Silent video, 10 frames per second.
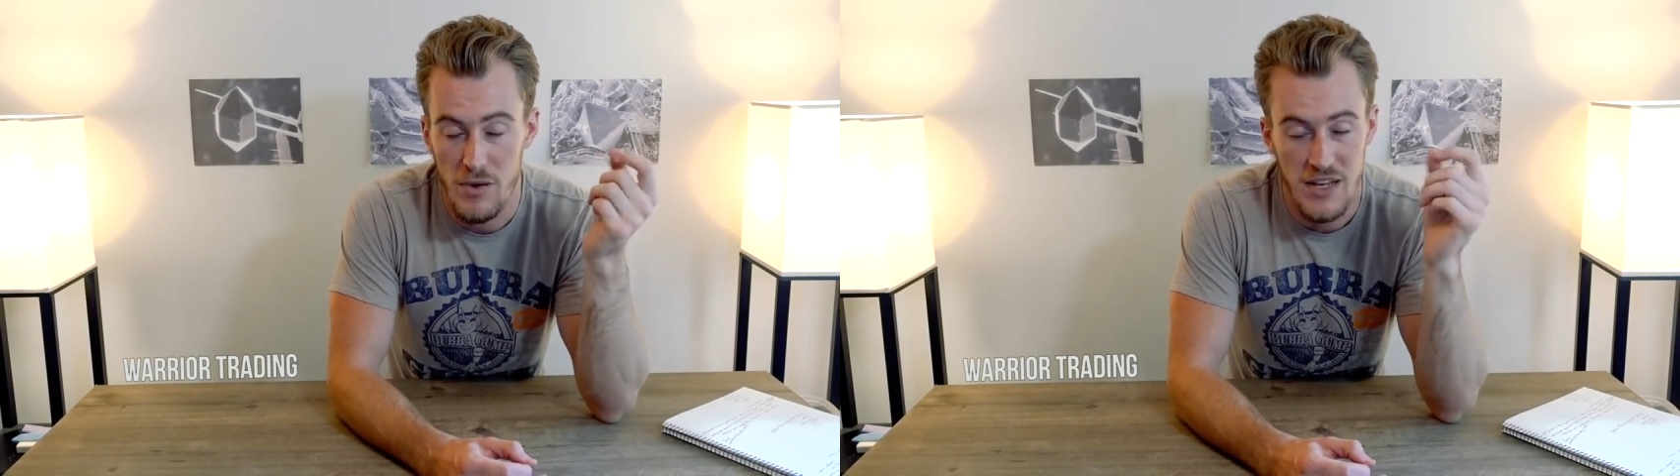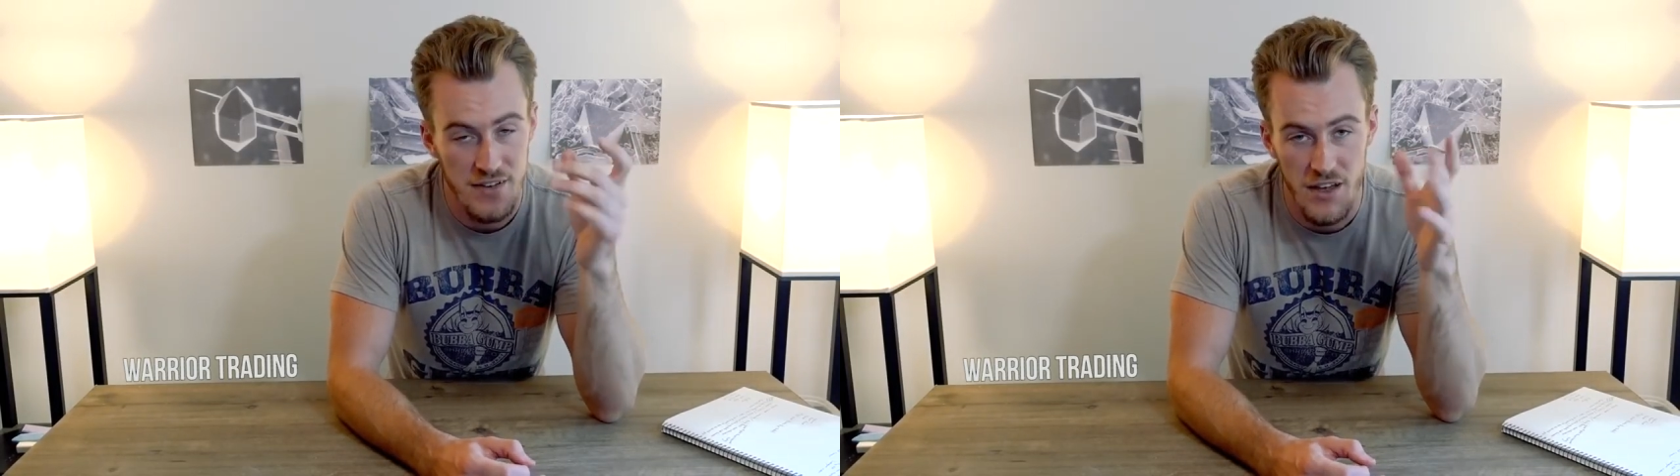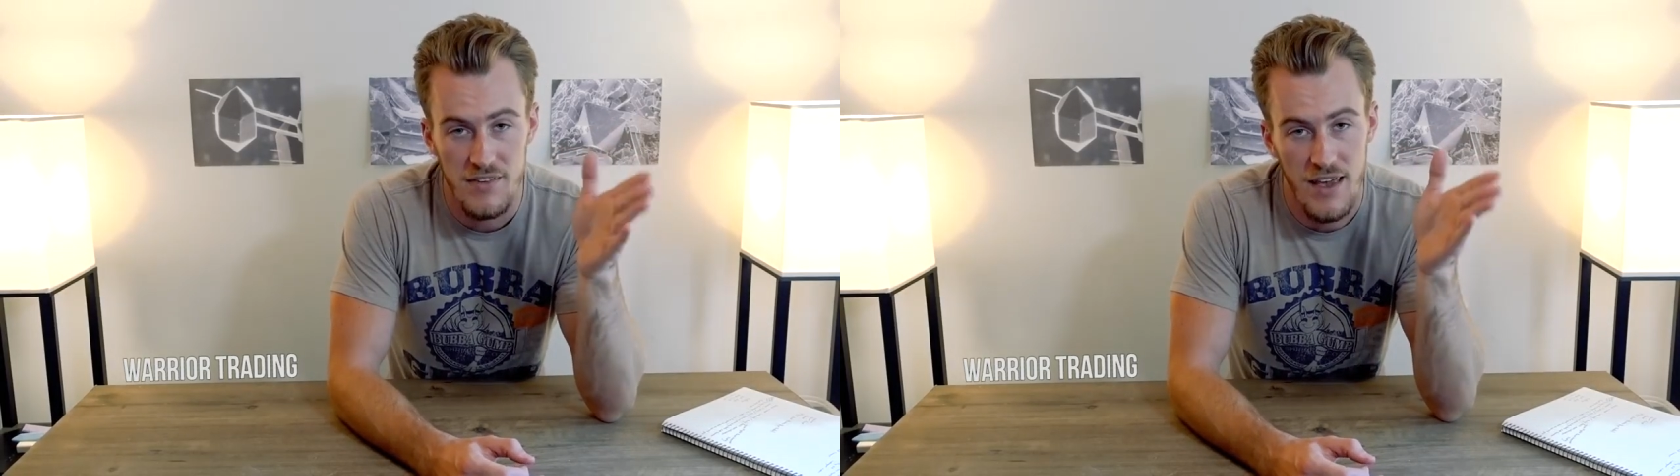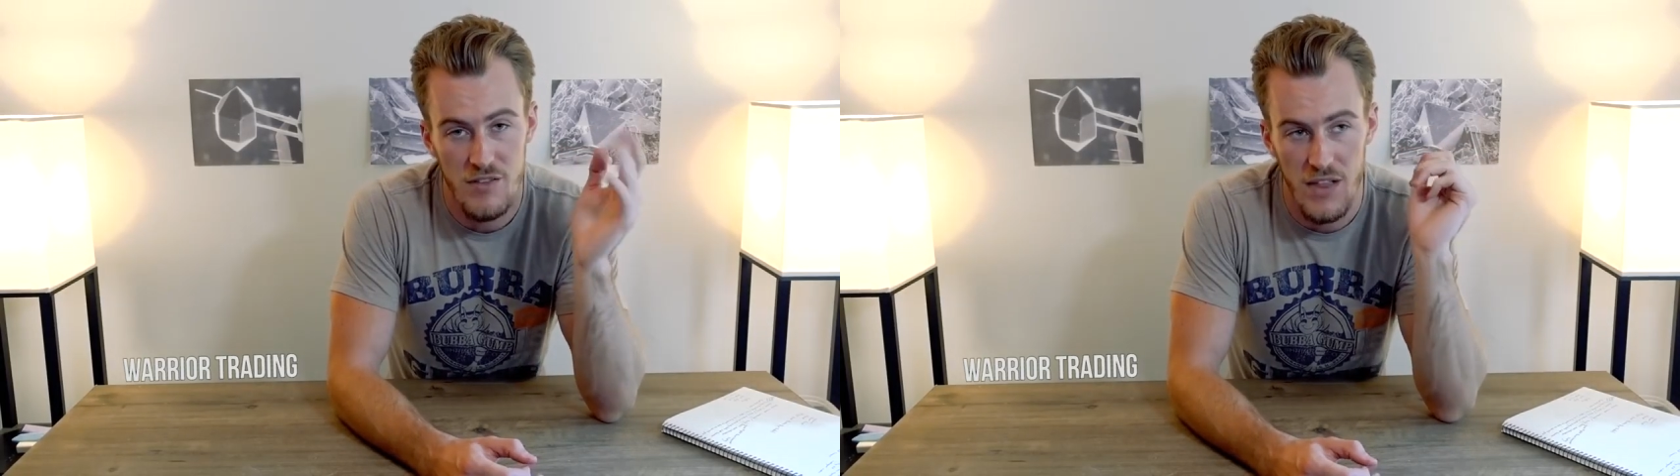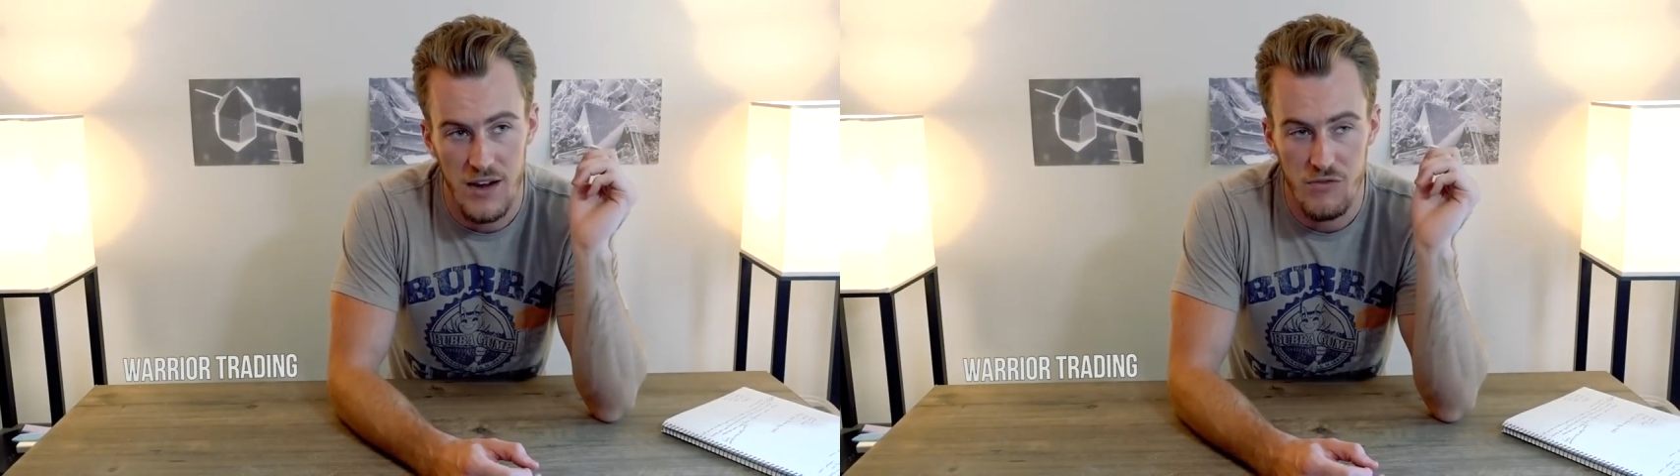but he does
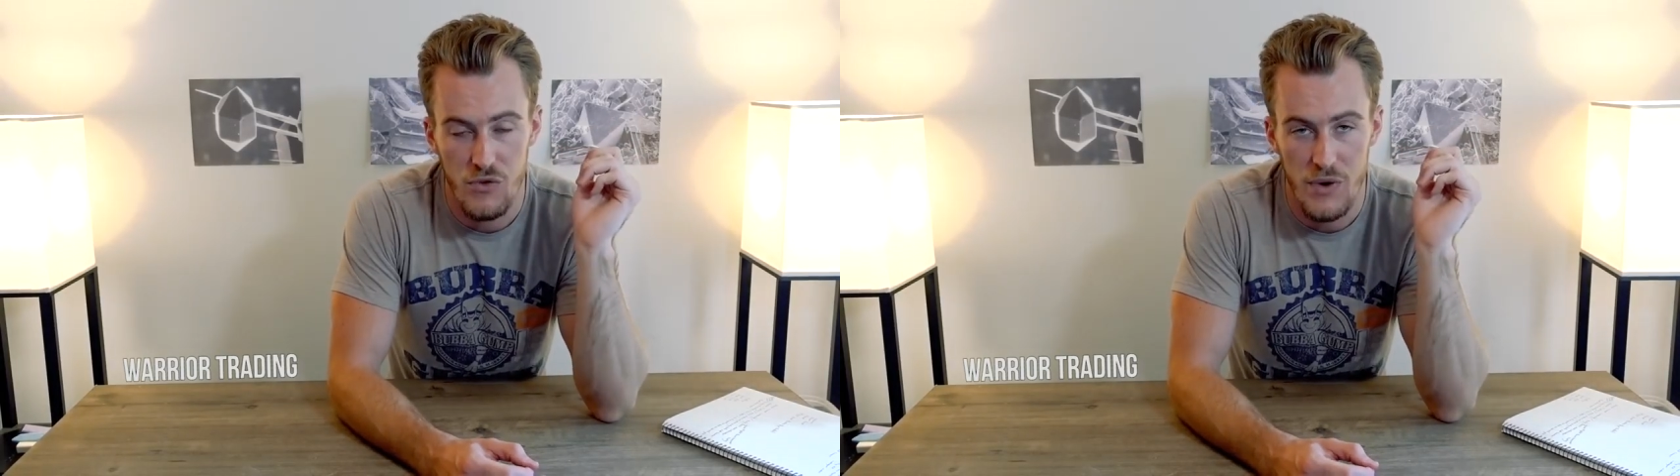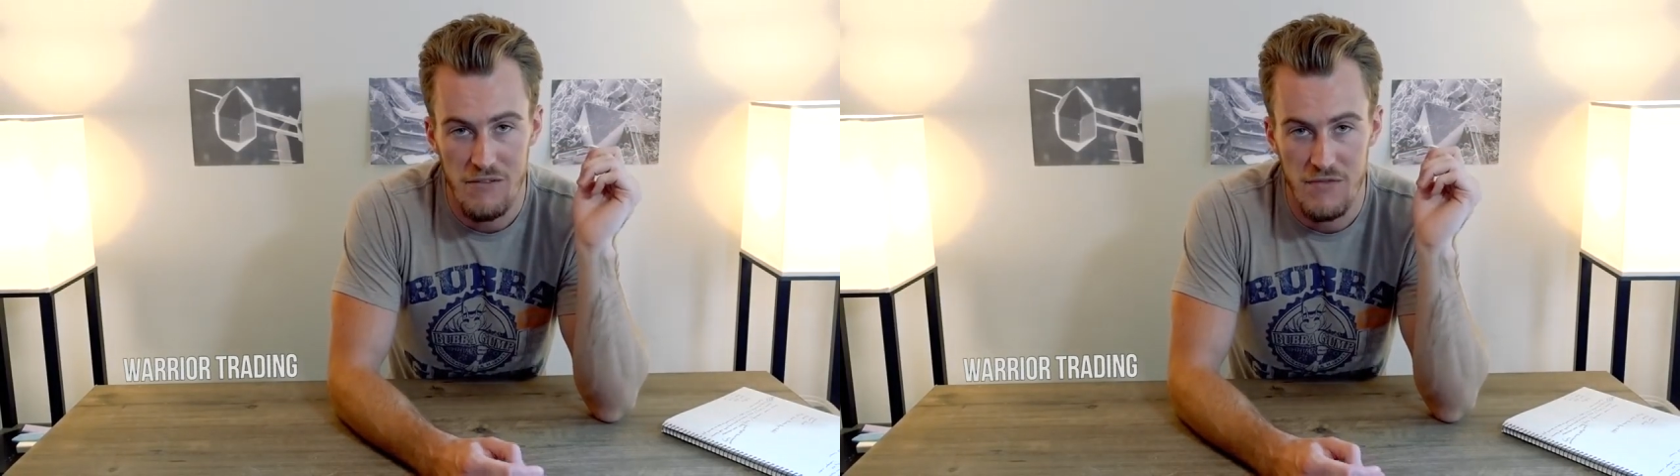have a lot of great